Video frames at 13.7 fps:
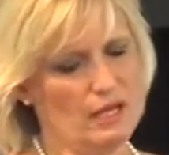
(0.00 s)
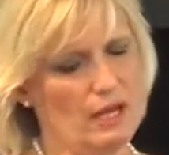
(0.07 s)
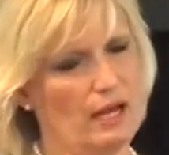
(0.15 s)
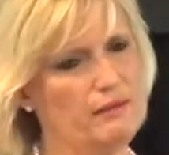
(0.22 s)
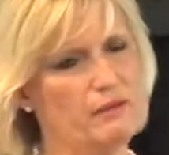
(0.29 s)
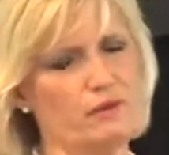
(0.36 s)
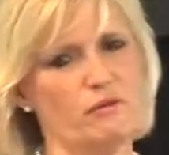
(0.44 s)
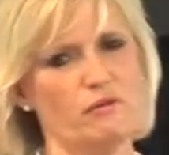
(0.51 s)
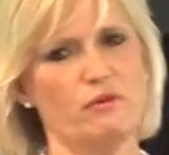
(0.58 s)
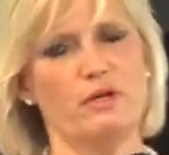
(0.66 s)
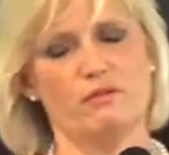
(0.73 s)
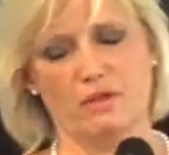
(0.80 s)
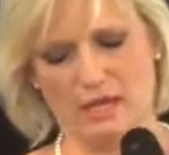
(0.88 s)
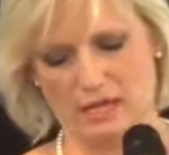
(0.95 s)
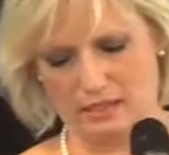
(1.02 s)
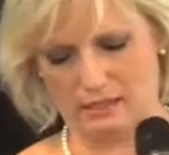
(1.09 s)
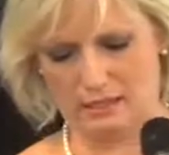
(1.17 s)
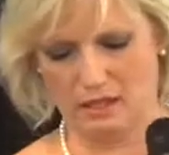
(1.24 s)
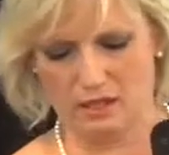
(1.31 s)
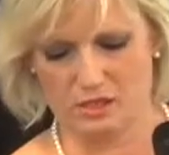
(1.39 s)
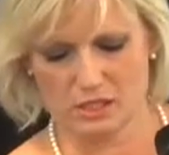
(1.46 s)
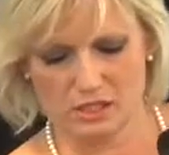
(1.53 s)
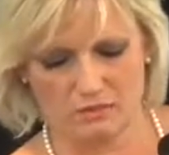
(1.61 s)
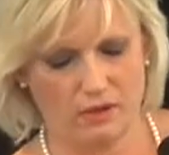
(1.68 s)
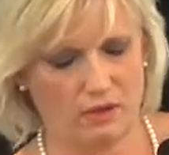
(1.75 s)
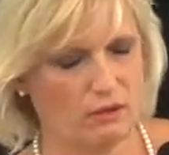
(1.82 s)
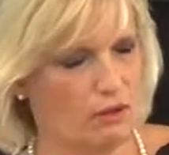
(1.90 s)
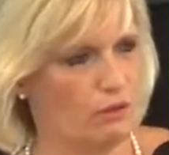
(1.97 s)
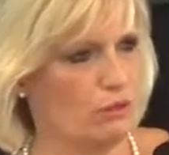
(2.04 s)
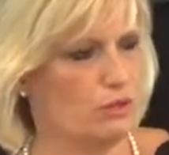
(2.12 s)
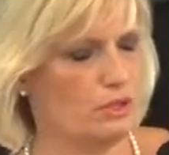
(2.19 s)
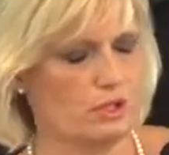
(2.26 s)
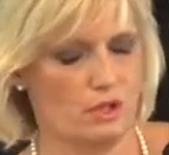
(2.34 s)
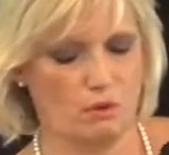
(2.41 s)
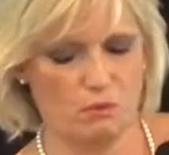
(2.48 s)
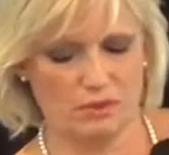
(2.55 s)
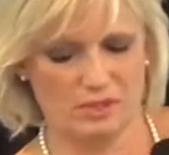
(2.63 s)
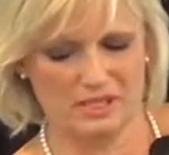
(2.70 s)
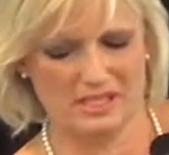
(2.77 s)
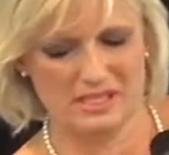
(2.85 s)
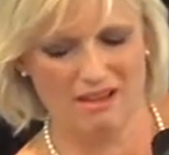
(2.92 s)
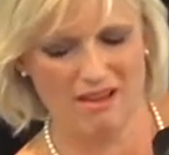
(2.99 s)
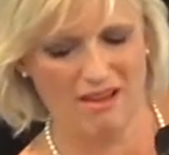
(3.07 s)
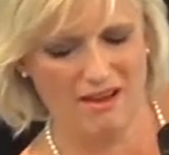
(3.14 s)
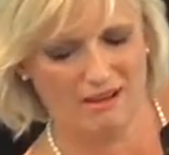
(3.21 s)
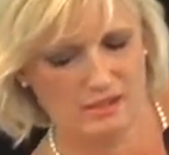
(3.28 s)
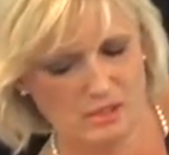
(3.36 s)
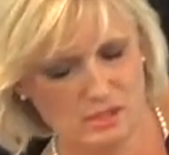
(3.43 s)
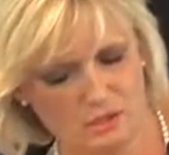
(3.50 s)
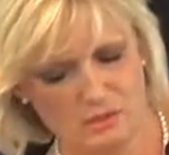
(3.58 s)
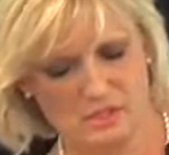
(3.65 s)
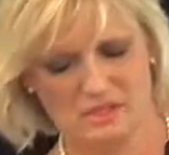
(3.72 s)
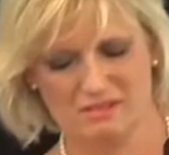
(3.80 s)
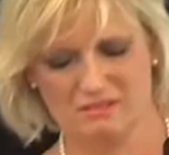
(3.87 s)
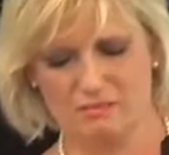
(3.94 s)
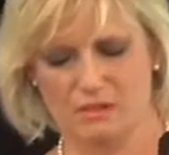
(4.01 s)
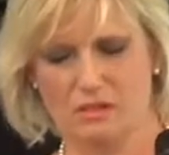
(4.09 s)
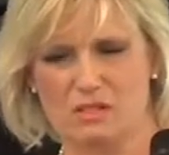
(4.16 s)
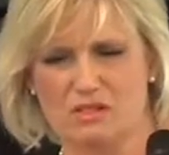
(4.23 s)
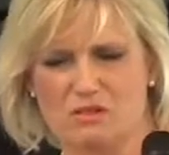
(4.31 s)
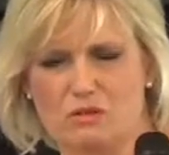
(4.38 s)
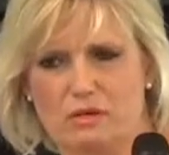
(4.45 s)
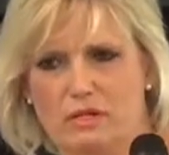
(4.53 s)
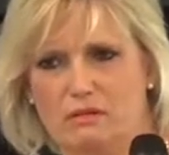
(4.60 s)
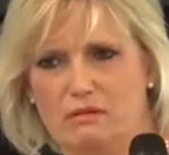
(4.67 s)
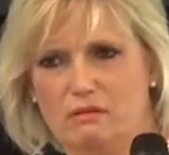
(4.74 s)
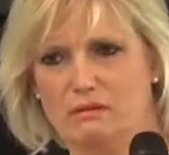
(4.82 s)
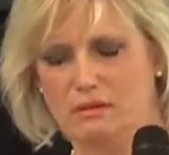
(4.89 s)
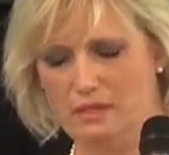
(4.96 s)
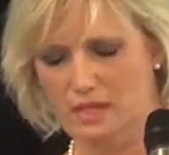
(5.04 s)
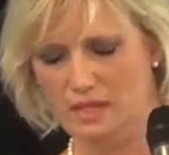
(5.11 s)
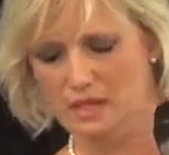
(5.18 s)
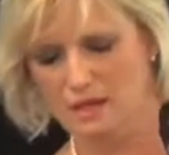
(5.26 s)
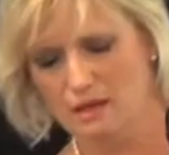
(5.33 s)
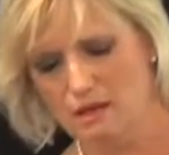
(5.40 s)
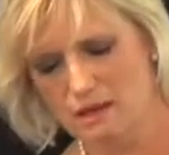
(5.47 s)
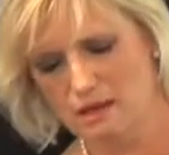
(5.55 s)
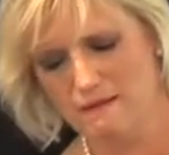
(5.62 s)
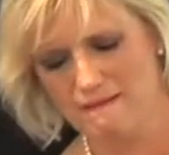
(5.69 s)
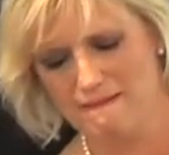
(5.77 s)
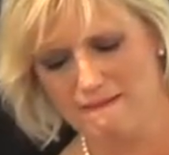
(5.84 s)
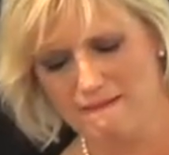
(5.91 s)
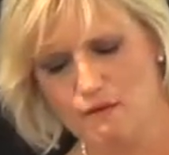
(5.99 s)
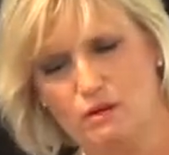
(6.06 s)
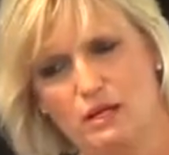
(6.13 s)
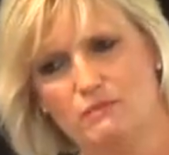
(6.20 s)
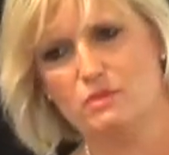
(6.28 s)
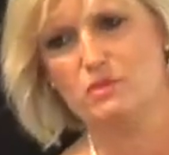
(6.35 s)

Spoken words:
And there are three things that I just felt the Lord wanted to highlight to us. Sorry, I've got to have a